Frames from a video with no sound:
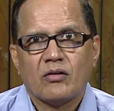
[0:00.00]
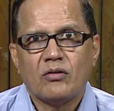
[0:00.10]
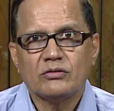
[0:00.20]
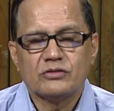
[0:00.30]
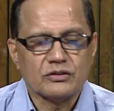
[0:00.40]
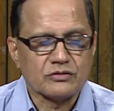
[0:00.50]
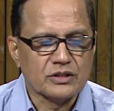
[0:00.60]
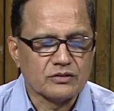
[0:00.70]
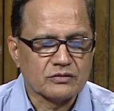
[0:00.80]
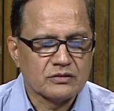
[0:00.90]

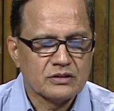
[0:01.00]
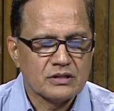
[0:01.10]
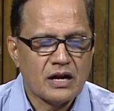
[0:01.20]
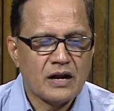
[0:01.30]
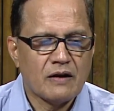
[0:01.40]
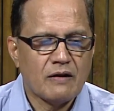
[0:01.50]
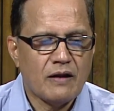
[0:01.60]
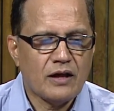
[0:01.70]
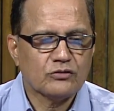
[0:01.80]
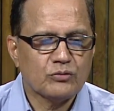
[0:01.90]
consciousness, and
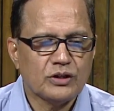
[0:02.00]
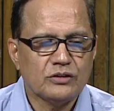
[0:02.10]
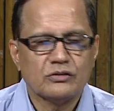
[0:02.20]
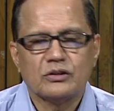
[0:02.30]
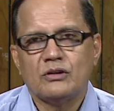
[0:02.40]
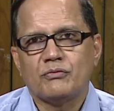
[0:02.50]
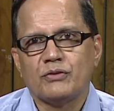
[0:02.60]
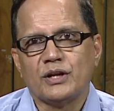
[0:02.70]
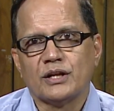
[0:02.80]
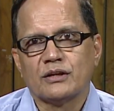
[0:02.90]
last one is the
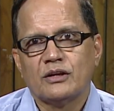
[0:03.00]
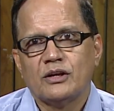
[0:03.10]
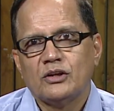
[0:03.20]
feeling.